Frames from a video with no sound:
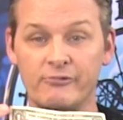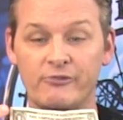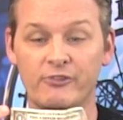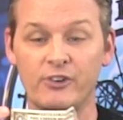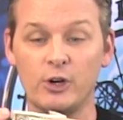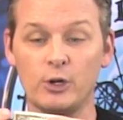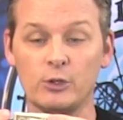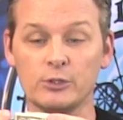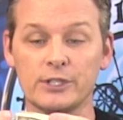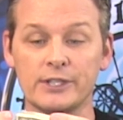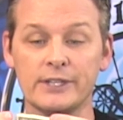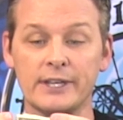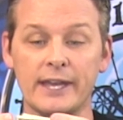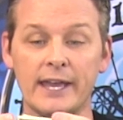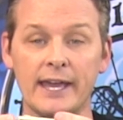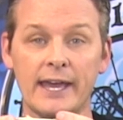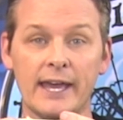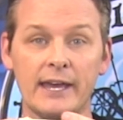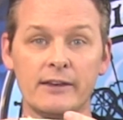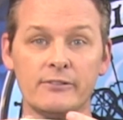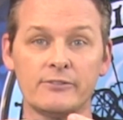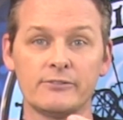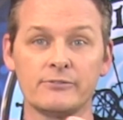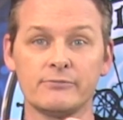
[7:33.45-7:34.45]
Fold it in
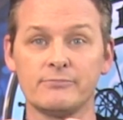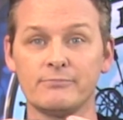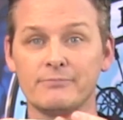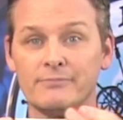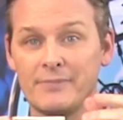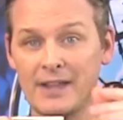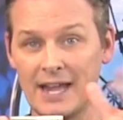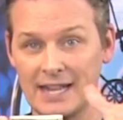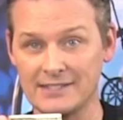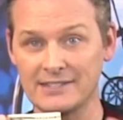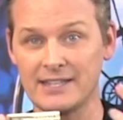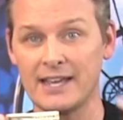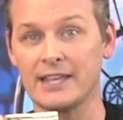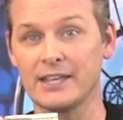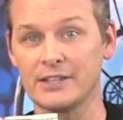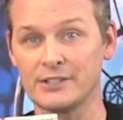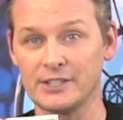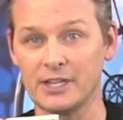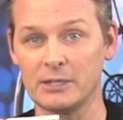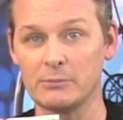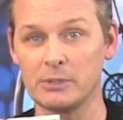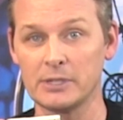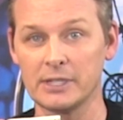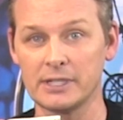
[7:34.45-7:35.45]
half. That's how you
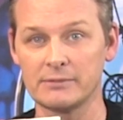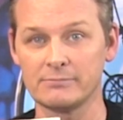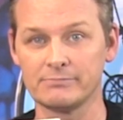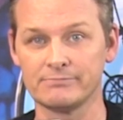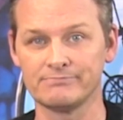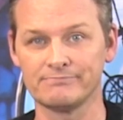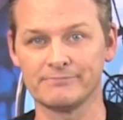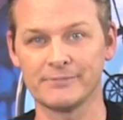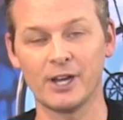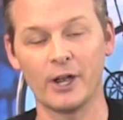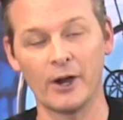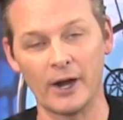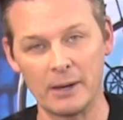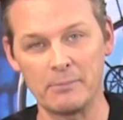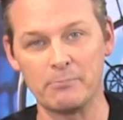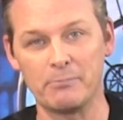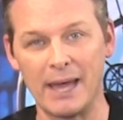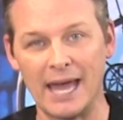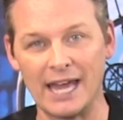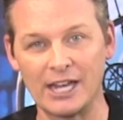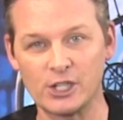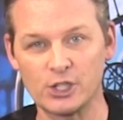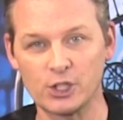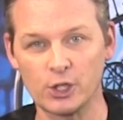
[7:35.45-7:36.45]
double it. All right,
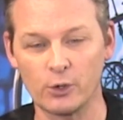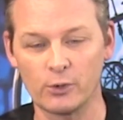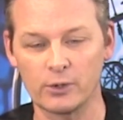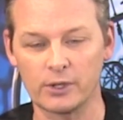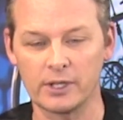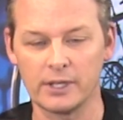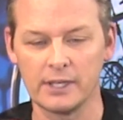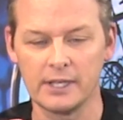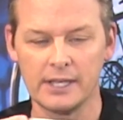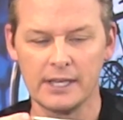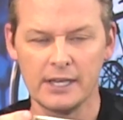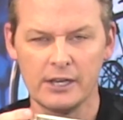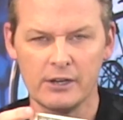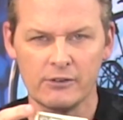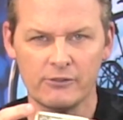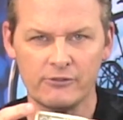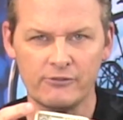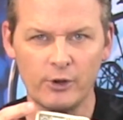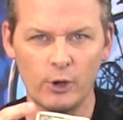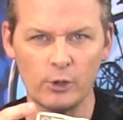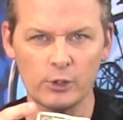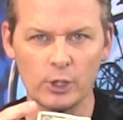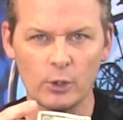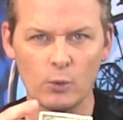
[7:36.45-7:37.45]
bad joke.
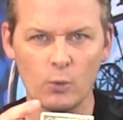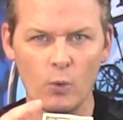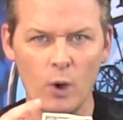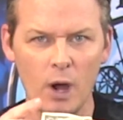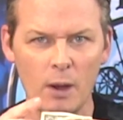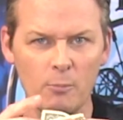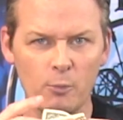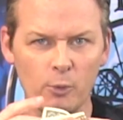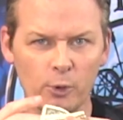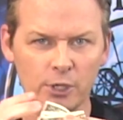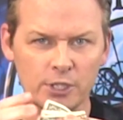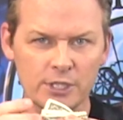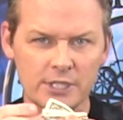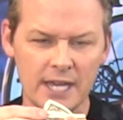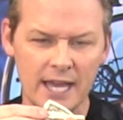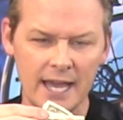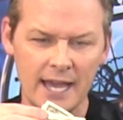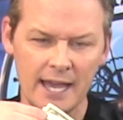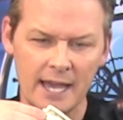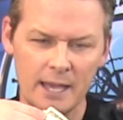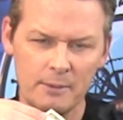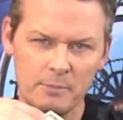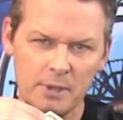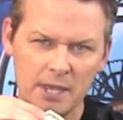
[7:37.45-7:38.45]
Fold it one more
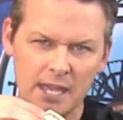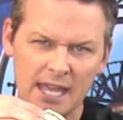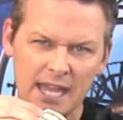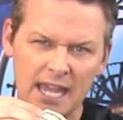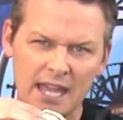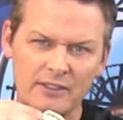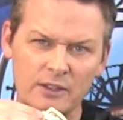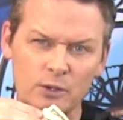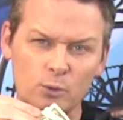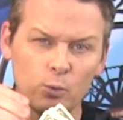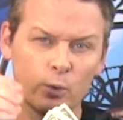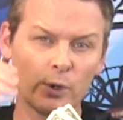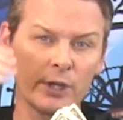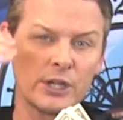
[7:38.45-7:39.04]
time and then